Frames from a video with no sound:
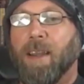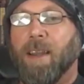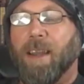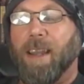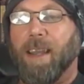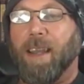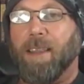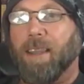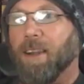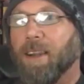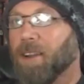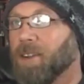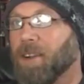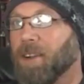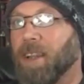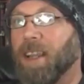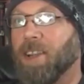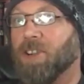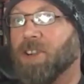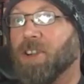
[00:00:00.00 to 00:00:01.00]
end the
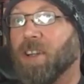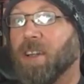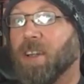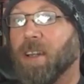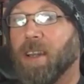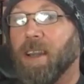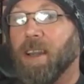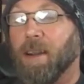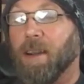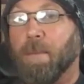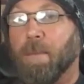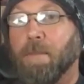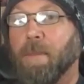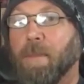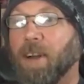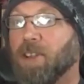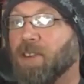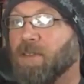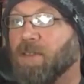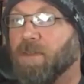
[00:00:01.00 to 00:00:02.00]
altercation in a
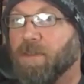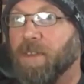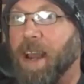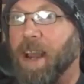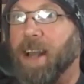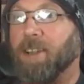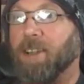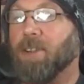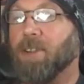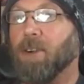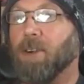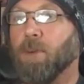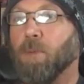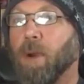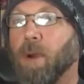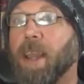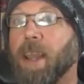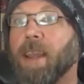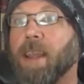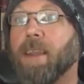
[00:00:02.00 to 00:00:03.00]
much faster
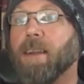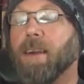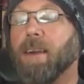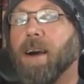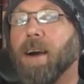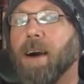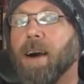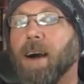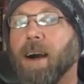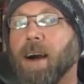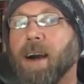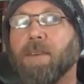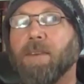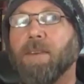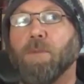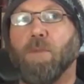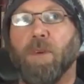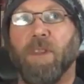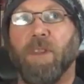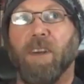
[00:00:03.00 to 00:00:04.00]
way,
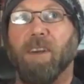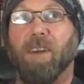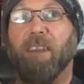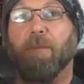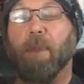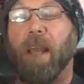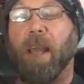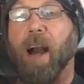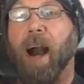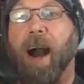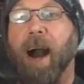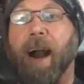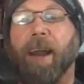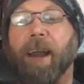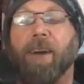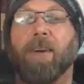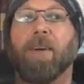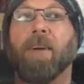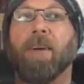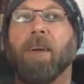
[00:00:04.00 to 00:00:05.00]
where that'll give me a
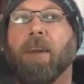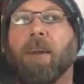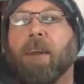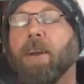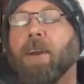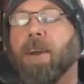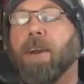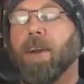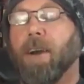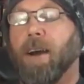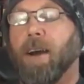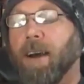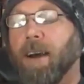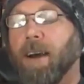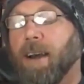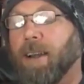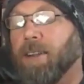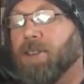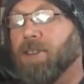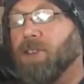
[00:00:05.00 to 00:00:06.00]
higher
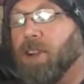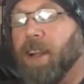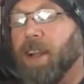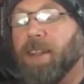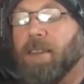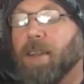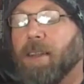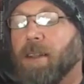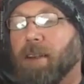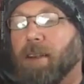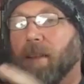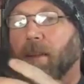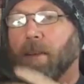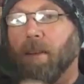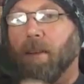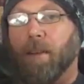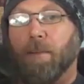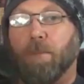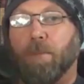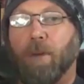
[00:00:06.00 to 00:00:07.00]
chance
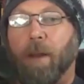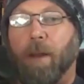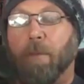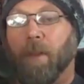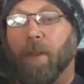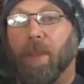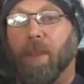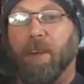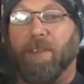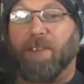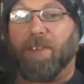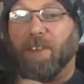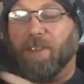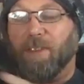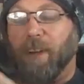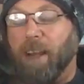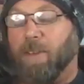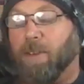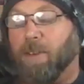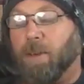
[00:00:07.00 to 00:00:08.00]
probability of survival.
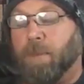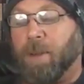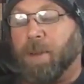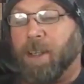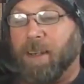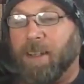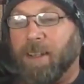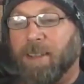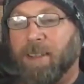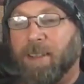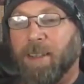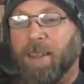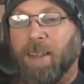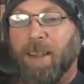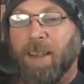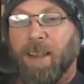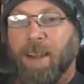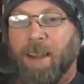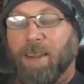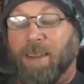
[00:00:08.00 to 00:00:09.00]
Because
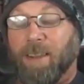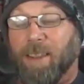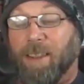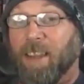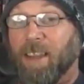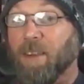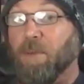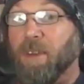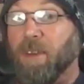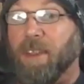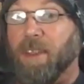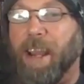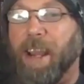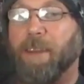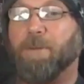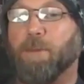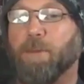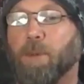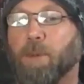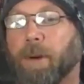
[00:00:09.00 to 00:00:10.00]
the thing with
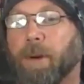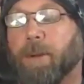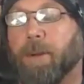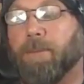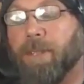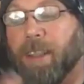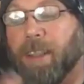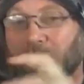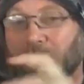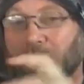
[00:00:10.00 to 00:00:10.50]
knife work, and this